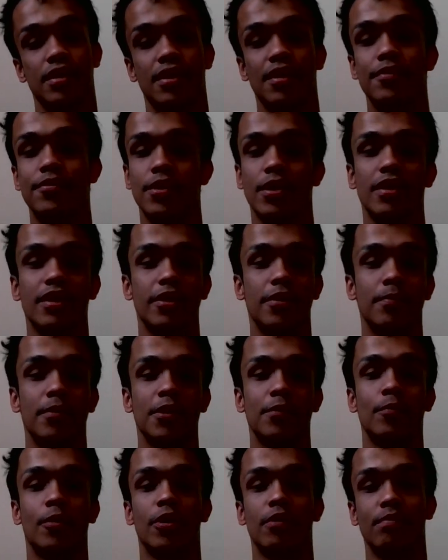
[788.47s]
a little
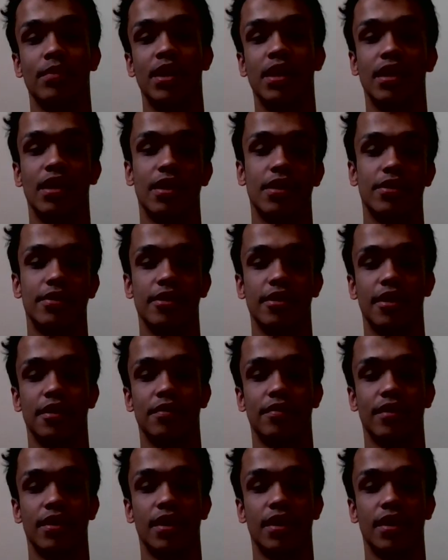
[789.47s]
bit more meaning in your life.